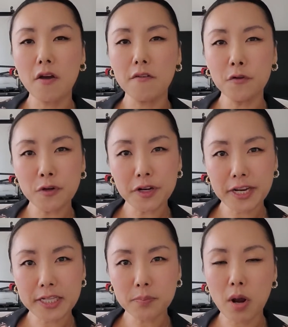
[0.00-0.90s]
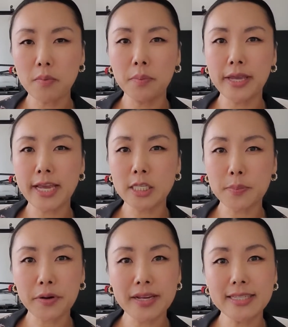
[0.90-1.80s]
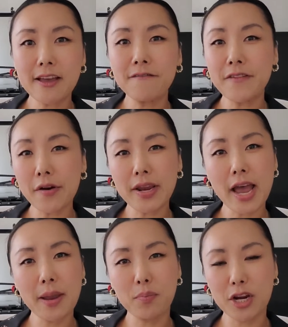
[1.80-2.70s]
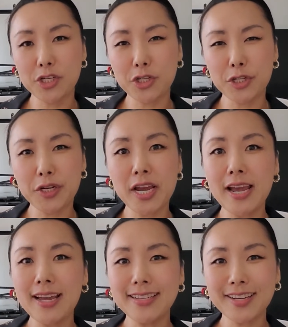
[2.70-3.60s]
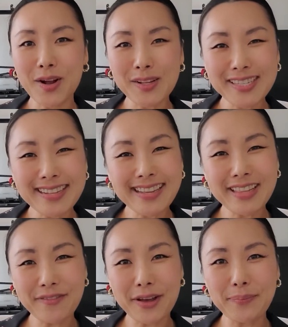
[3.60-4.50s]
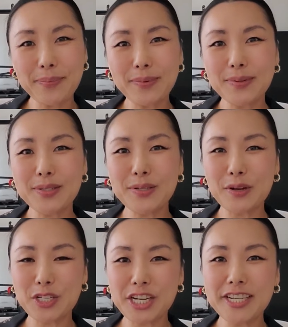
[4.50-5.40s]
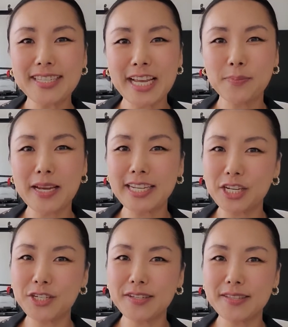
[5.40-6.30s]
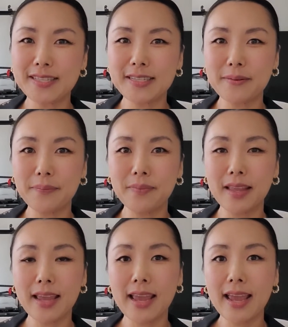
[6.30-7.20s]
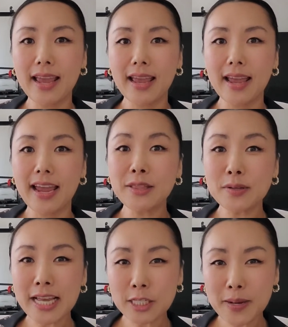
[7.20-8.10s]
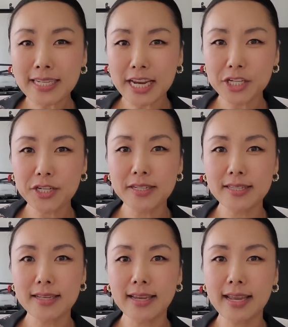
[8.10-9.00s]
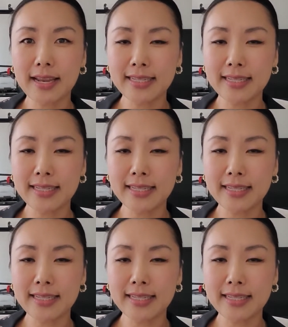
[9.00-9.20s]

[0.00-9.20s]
Wunderkinds probably experience a very high pressure to constantly live up to their genius expectations. And those expectations get